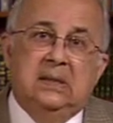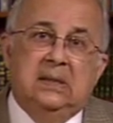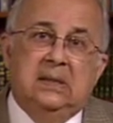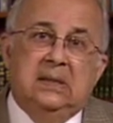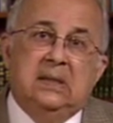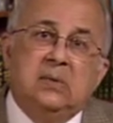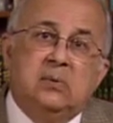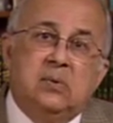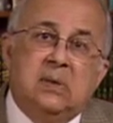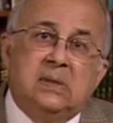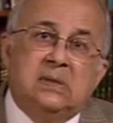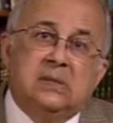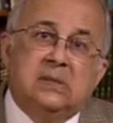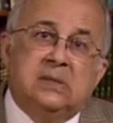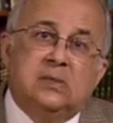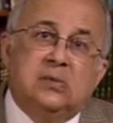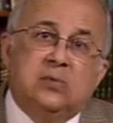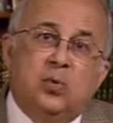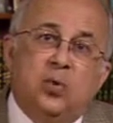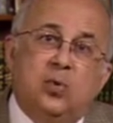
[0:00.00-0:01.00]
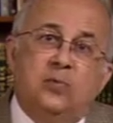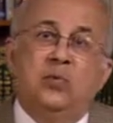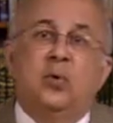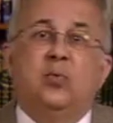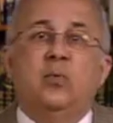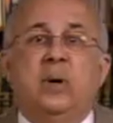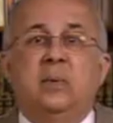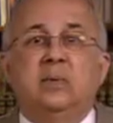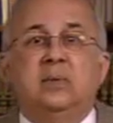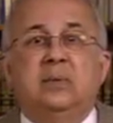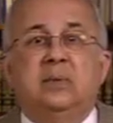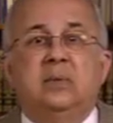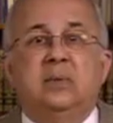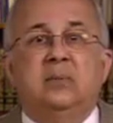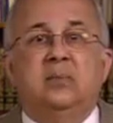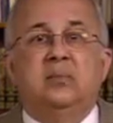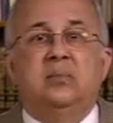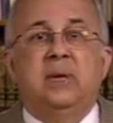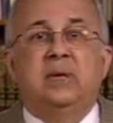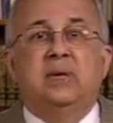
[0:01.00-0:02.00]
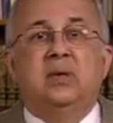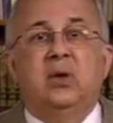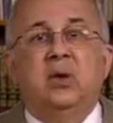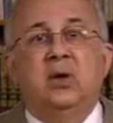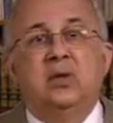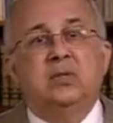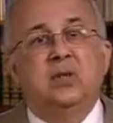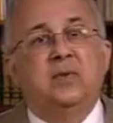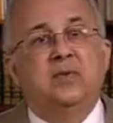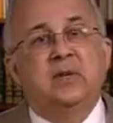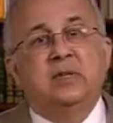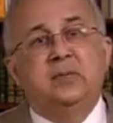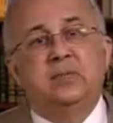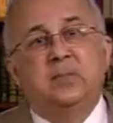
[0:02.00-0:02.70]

he was overwhelmed by the loss of his